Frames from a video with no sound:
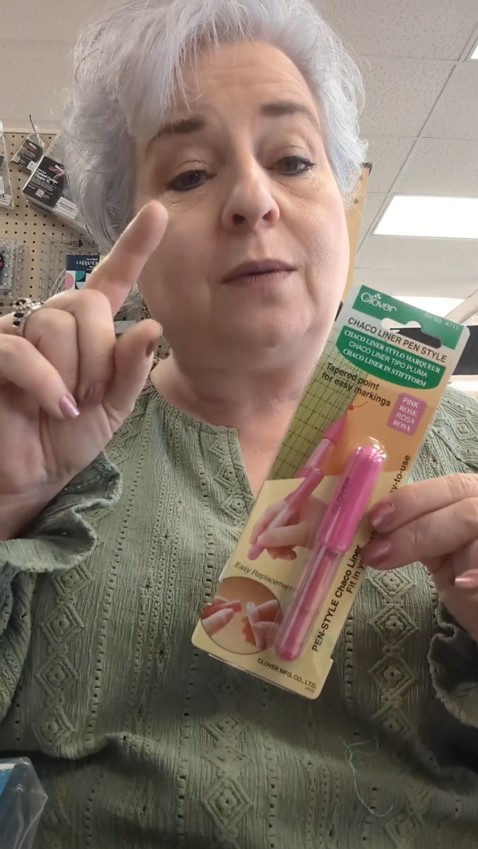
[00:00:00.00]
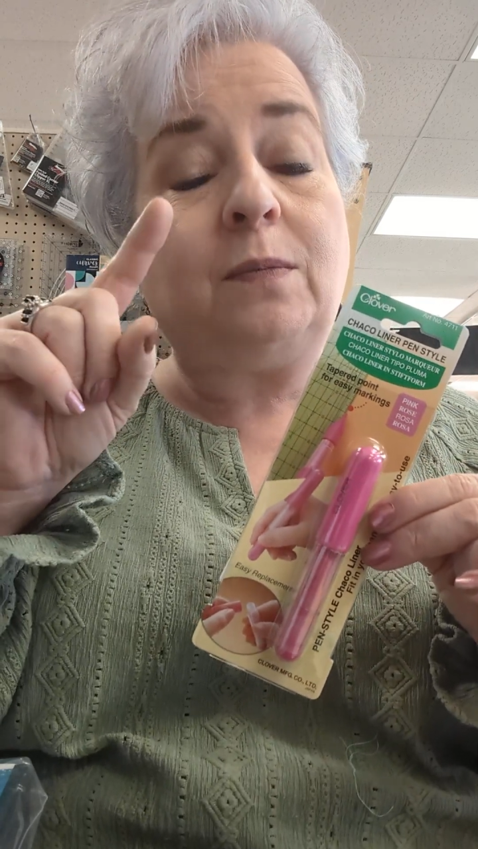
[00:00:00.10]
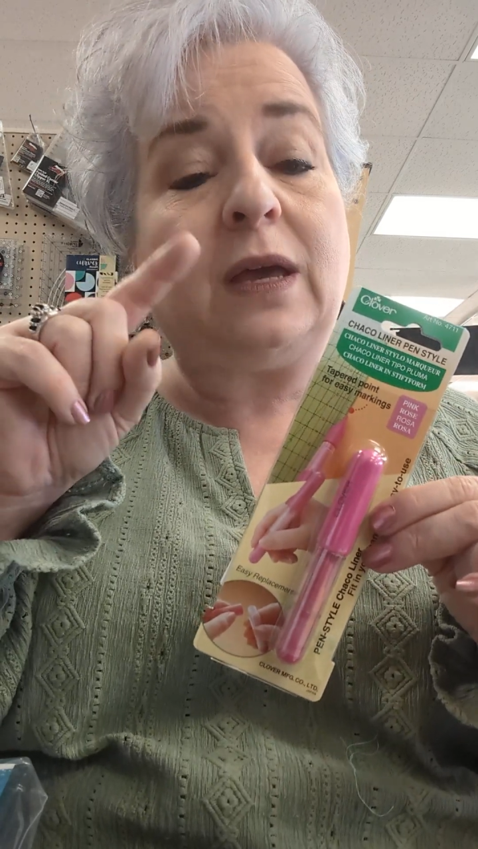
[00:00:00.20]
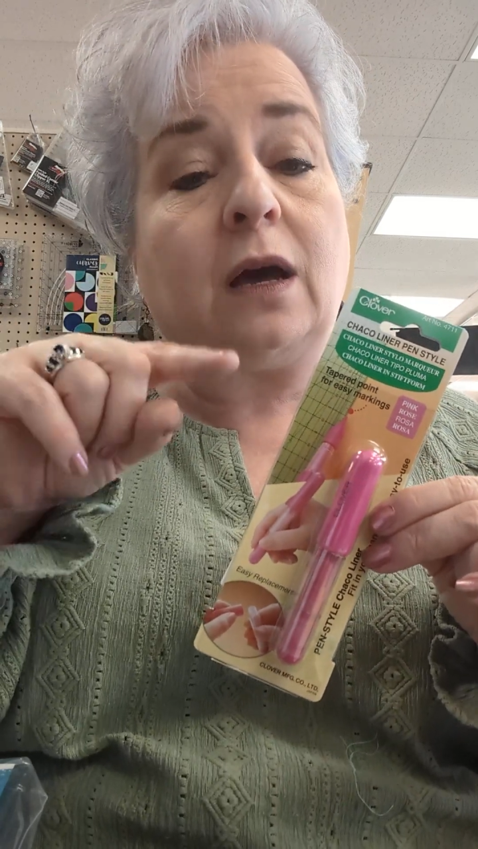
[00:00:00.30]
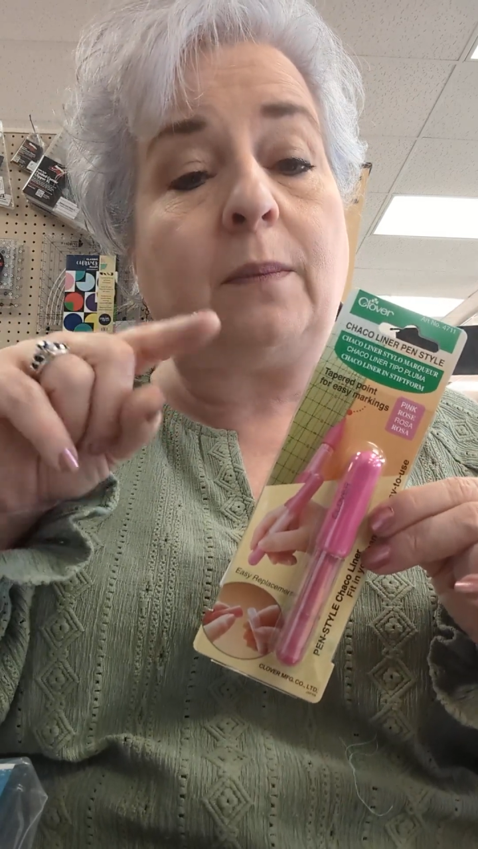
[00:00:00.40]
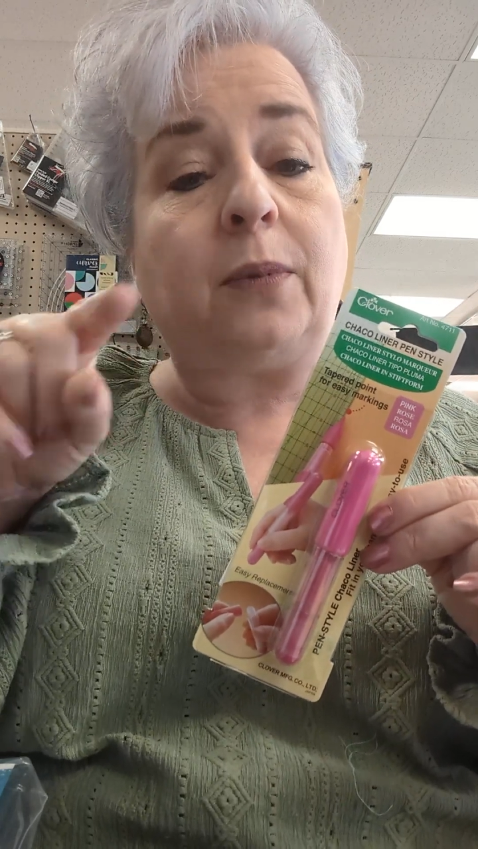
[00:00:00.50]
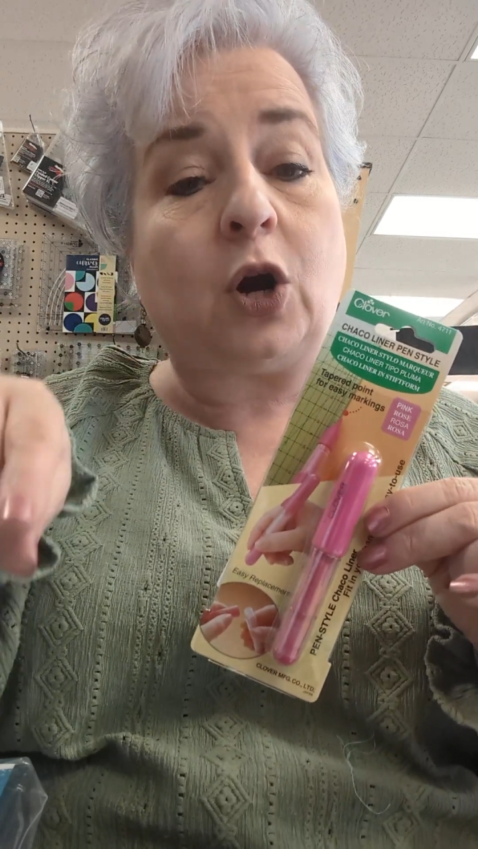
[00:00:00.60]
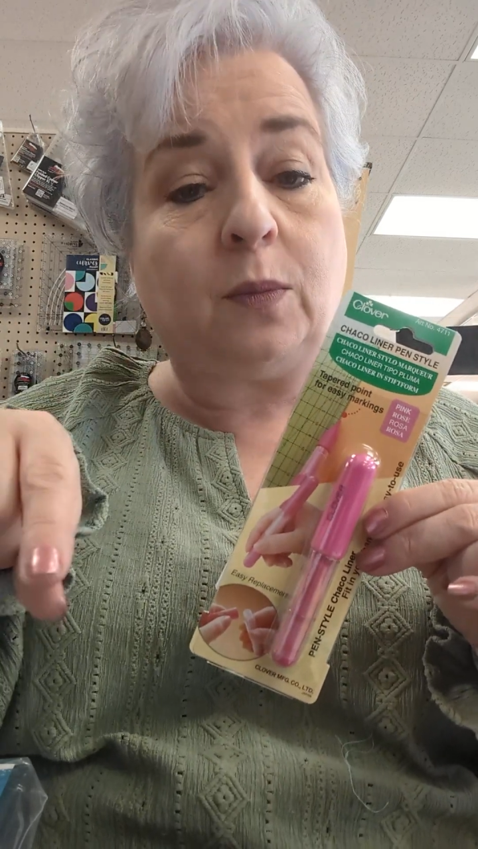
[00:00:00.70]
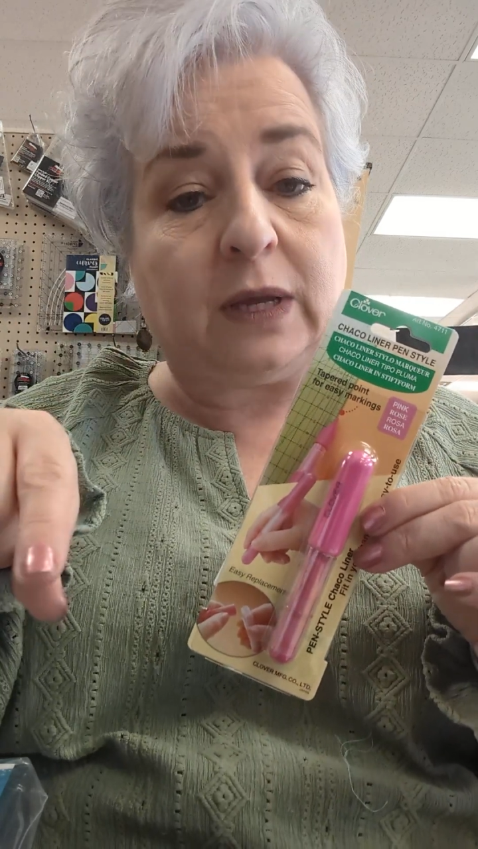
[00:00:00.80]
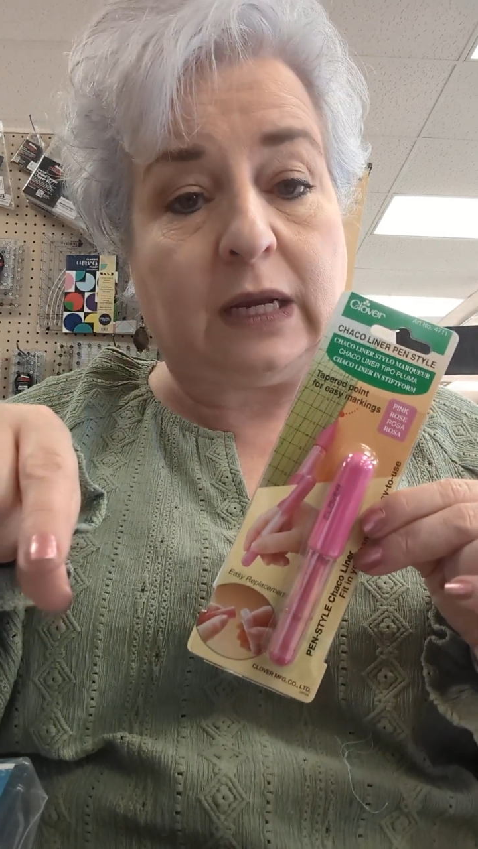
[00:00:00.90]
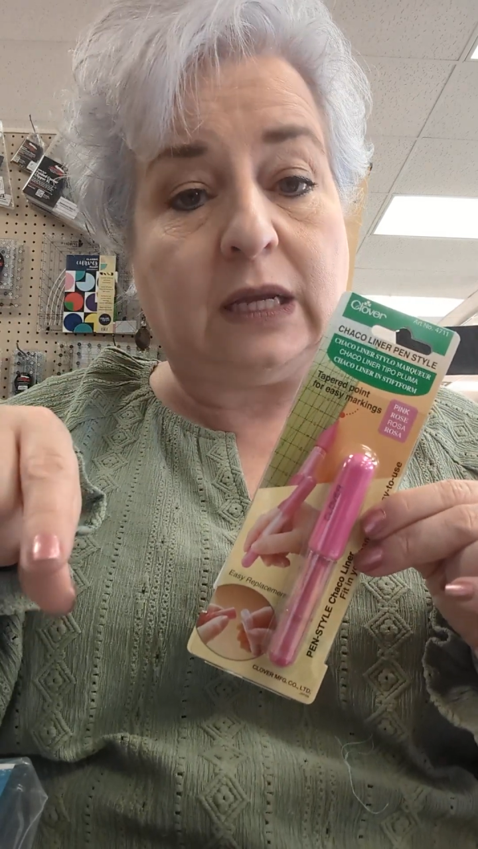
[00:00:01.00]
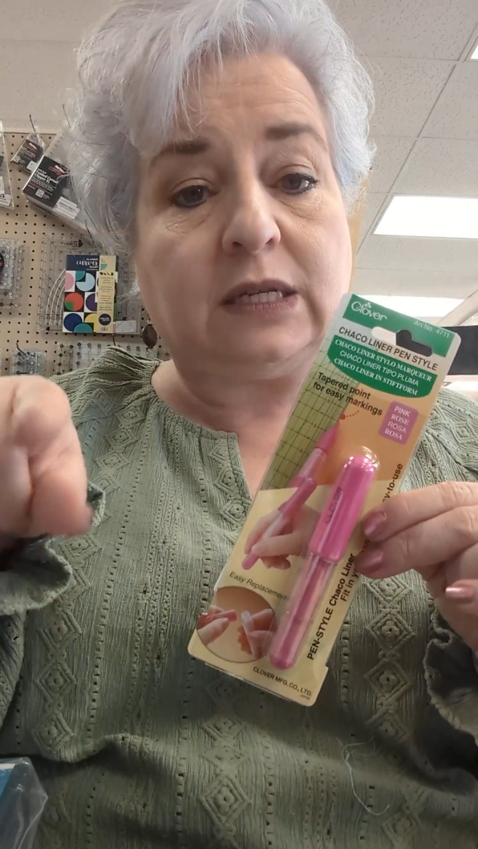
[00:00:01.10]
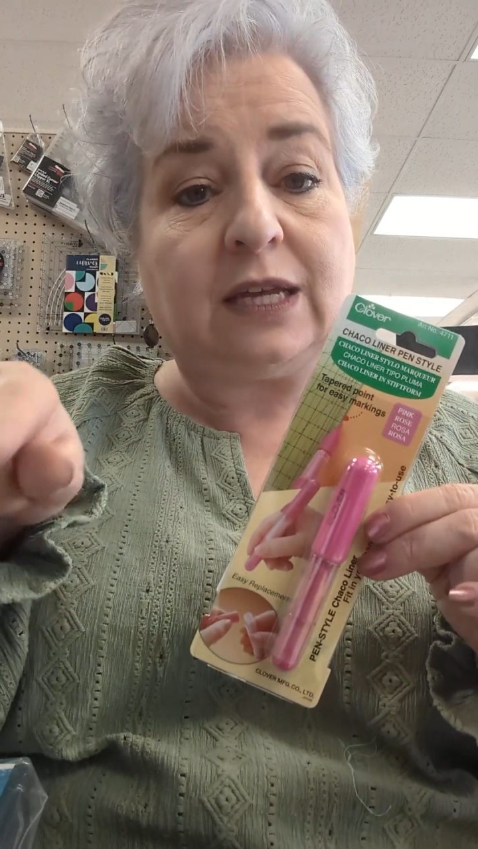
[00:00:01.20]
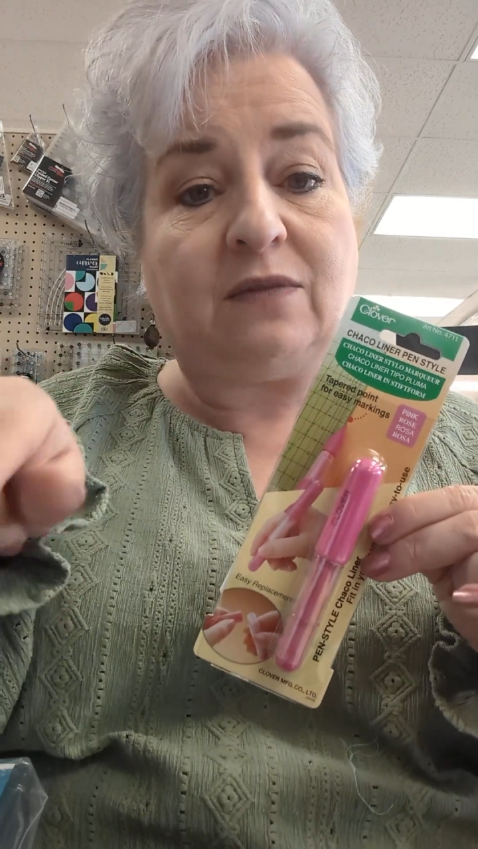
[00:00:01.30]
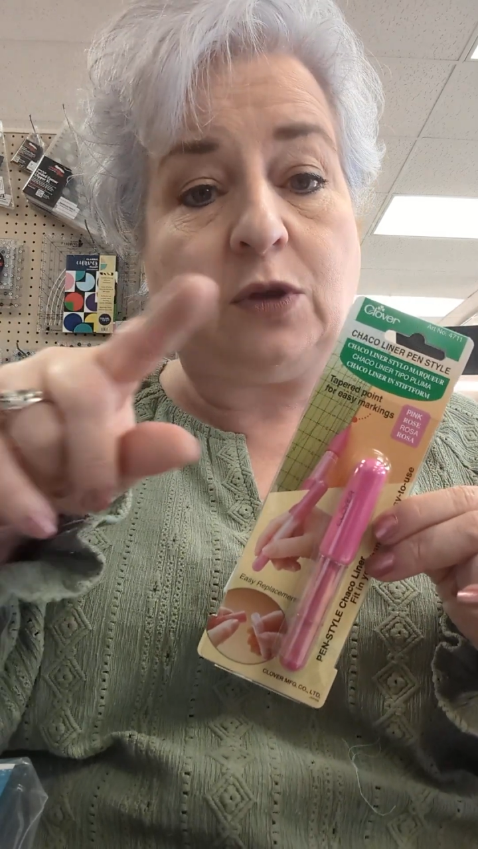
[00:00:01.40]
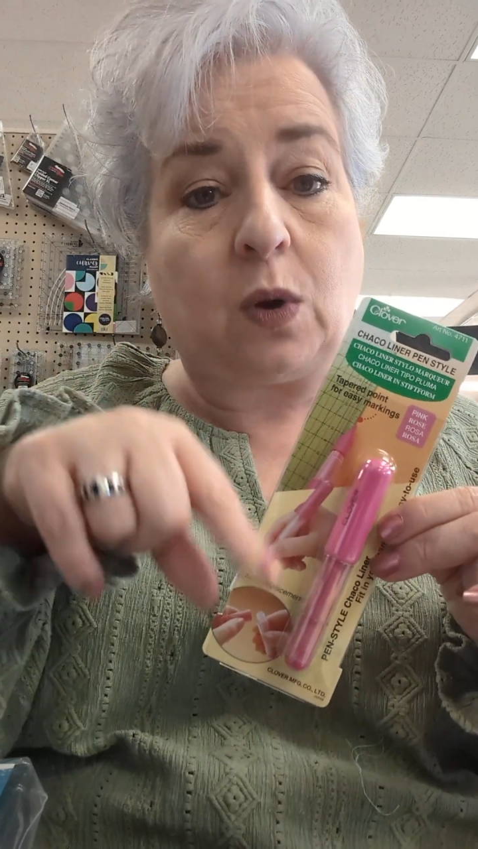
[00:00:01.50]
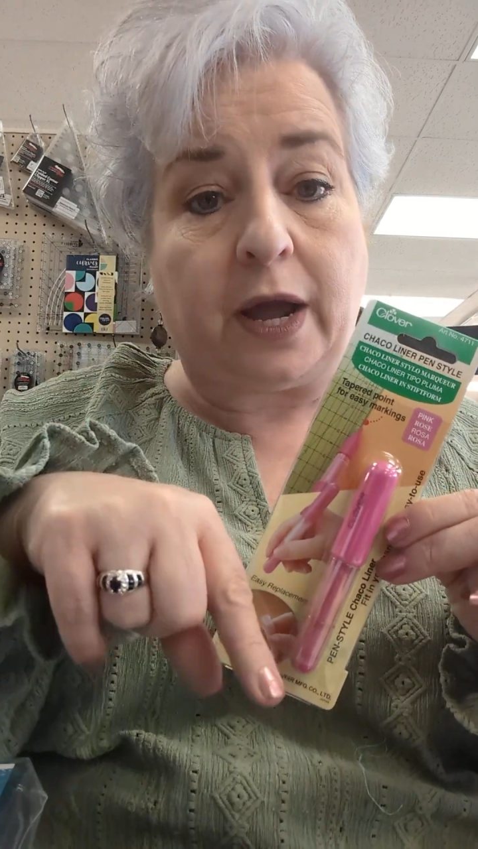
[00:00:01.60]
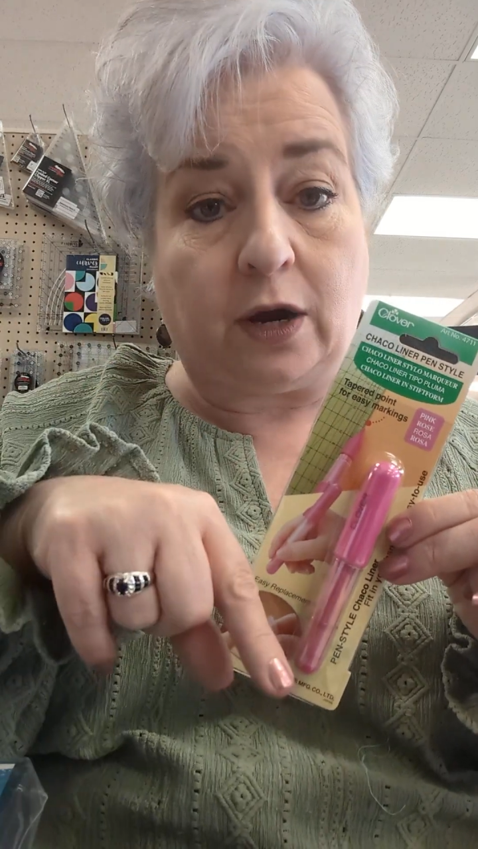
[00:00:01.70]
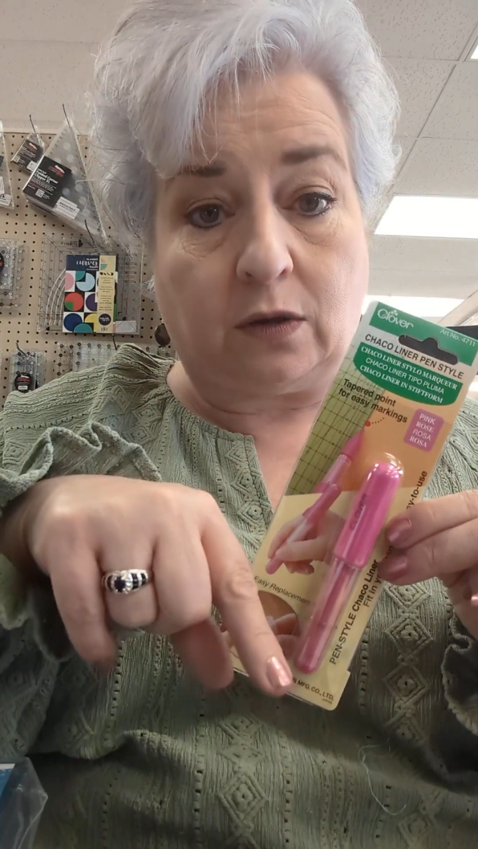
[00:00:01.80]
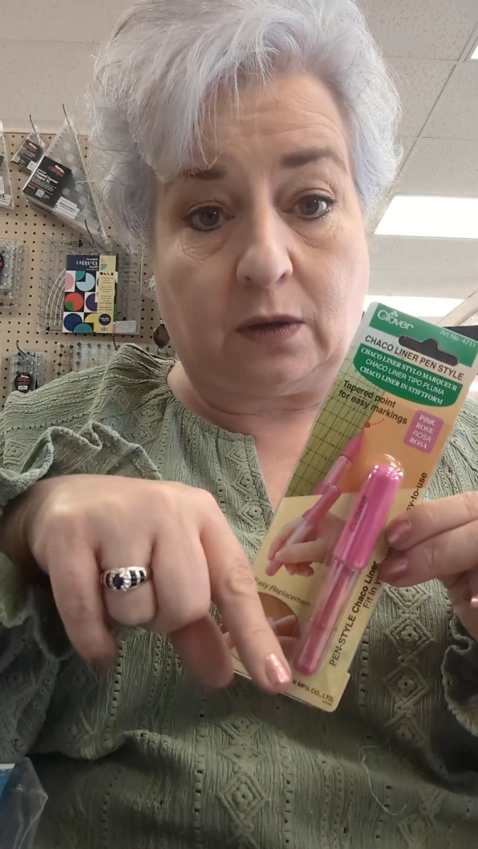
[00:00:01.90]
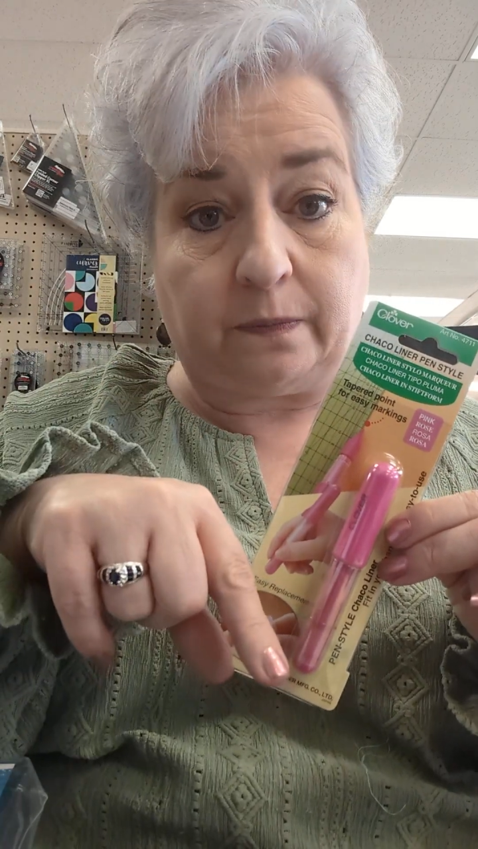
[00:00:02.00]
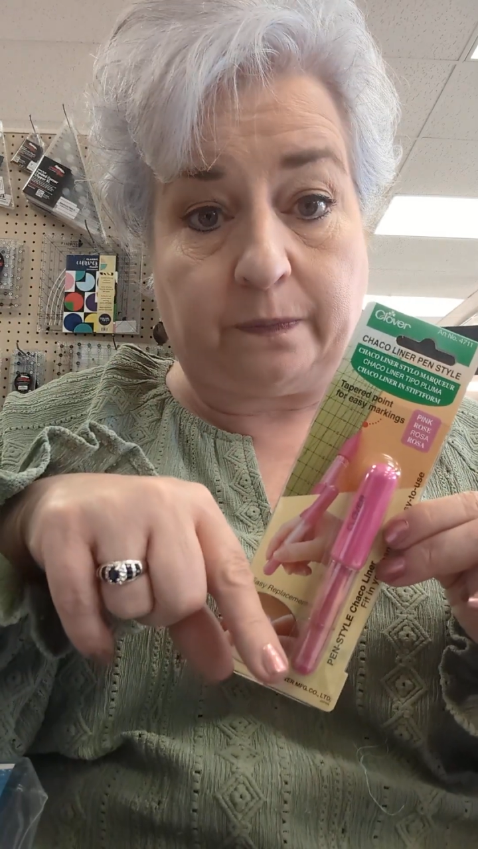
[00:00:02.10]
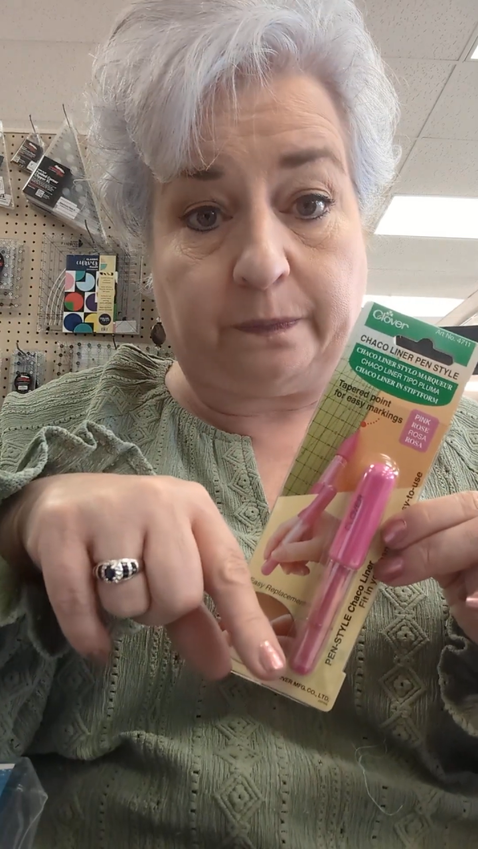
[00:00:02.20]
become permanent if you iron them.